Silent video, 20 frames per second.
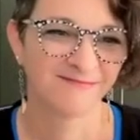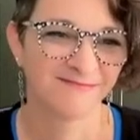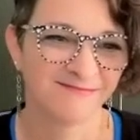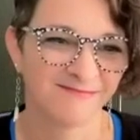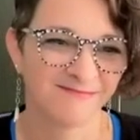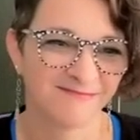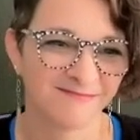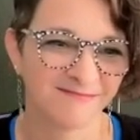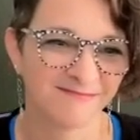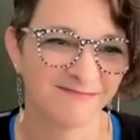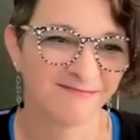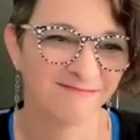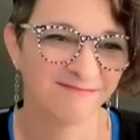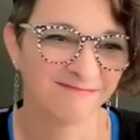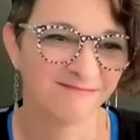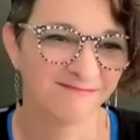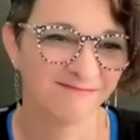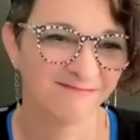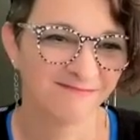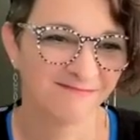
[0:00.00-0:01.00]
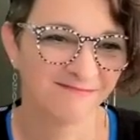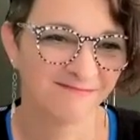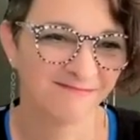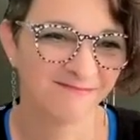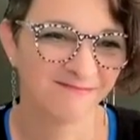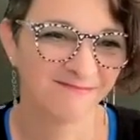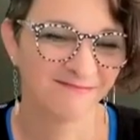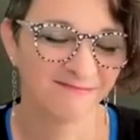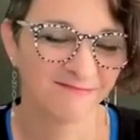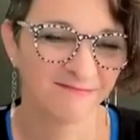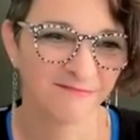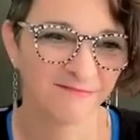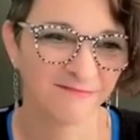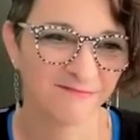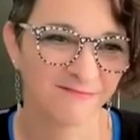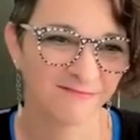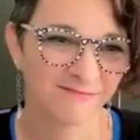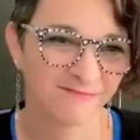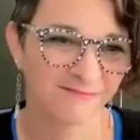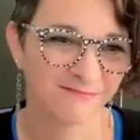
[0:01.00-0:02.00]

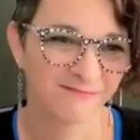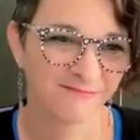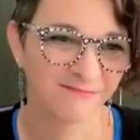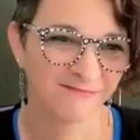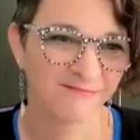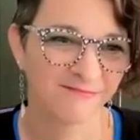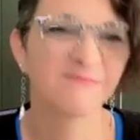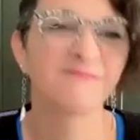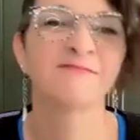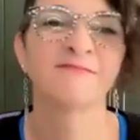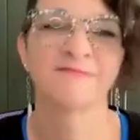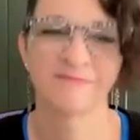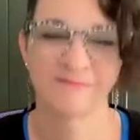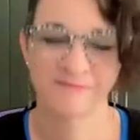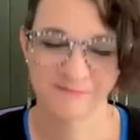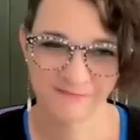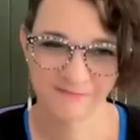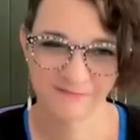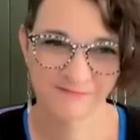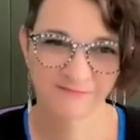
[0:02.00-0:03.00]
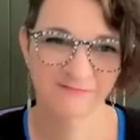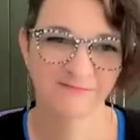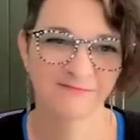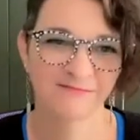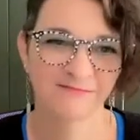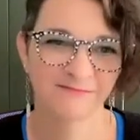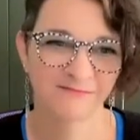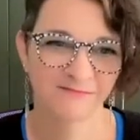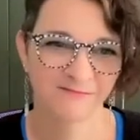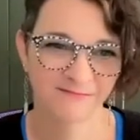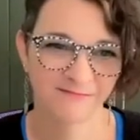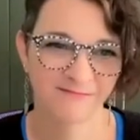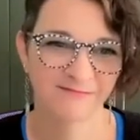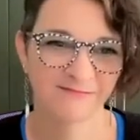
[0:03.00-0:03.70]
[no speech]